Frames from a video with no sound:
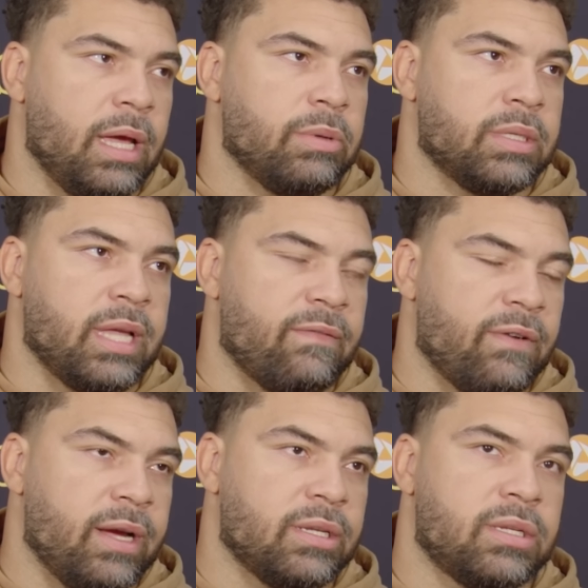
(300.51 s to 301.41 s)
they're able to stay
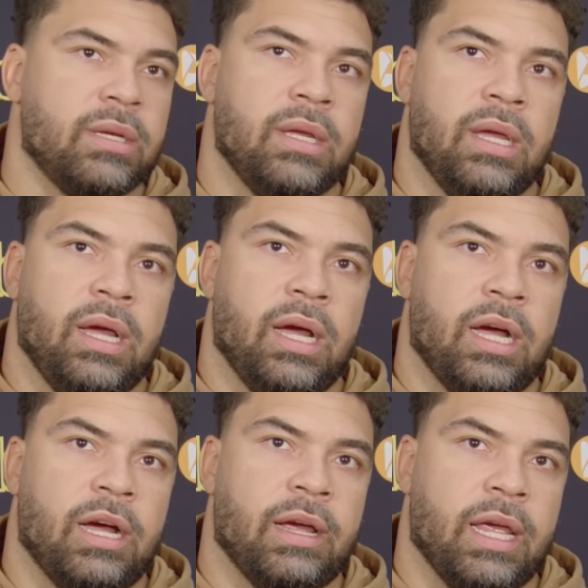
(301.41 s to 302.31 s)
fresh,
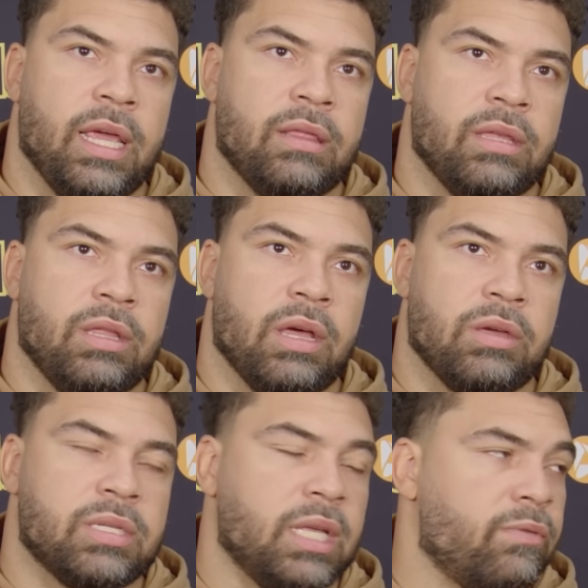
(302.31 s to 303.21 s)
and, you know,
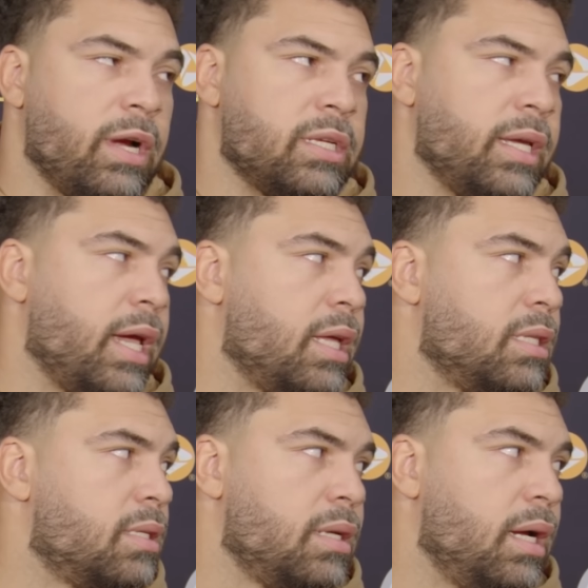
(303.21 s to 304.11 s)
you see the rushing
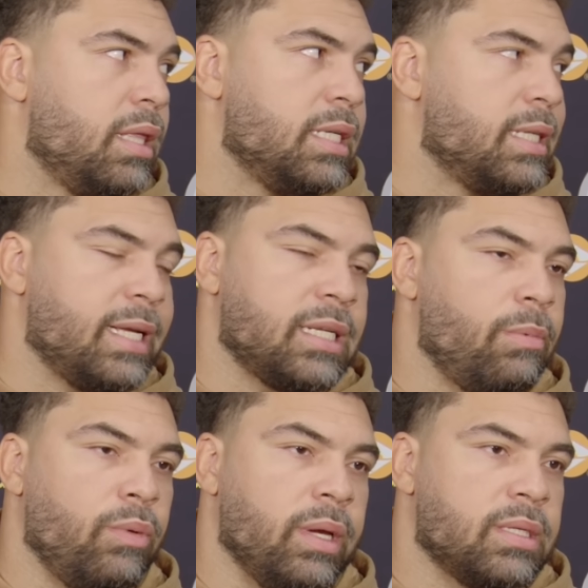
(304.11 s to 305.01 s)
gains these last
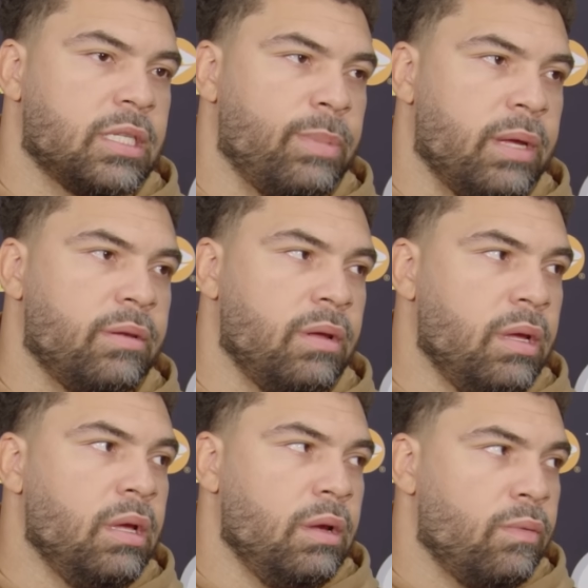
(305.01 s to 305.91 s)
couple weeks. It's been
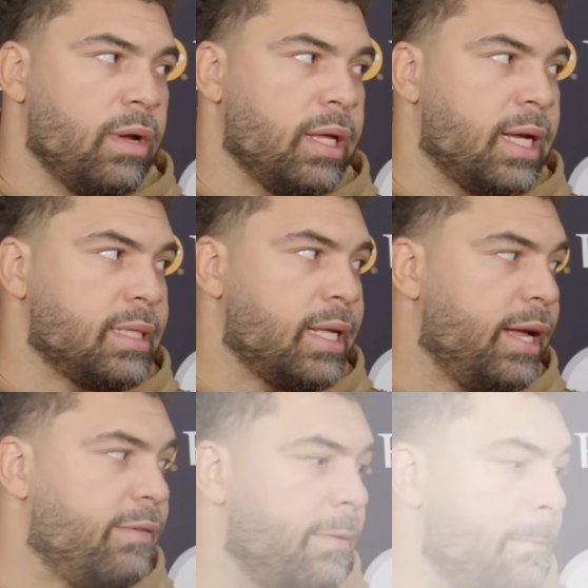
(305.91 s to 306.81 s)
really nice to
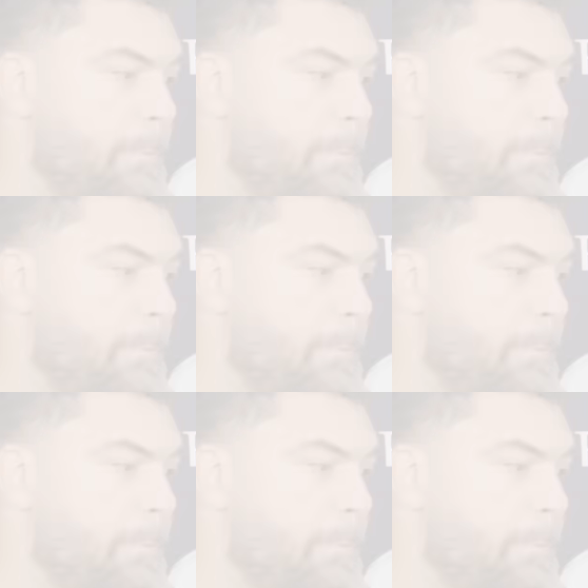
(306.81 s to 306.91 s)
have.